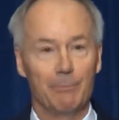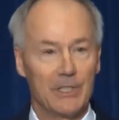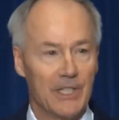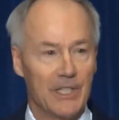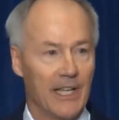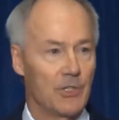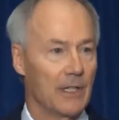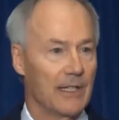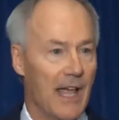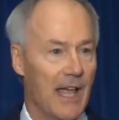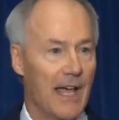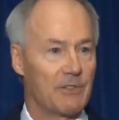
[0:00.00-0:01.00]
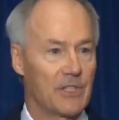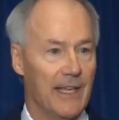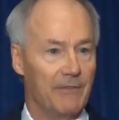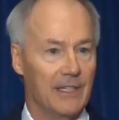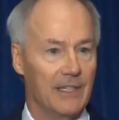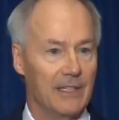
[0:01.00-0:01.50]
potentially
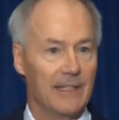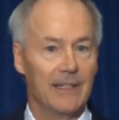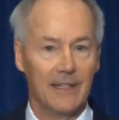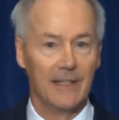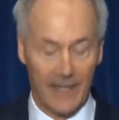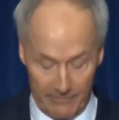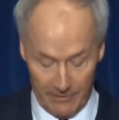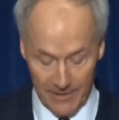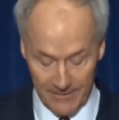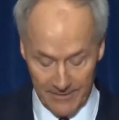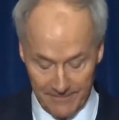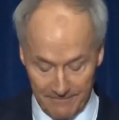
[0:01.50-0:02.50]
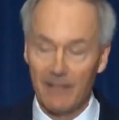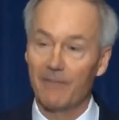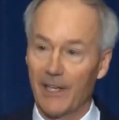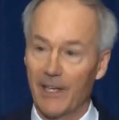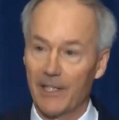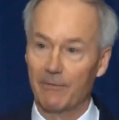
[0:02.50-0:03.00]
life-saving effort.
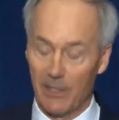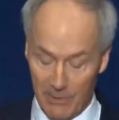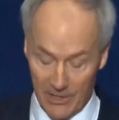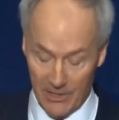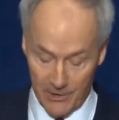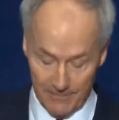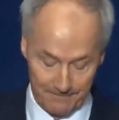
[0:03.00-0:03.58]
Thank you very much.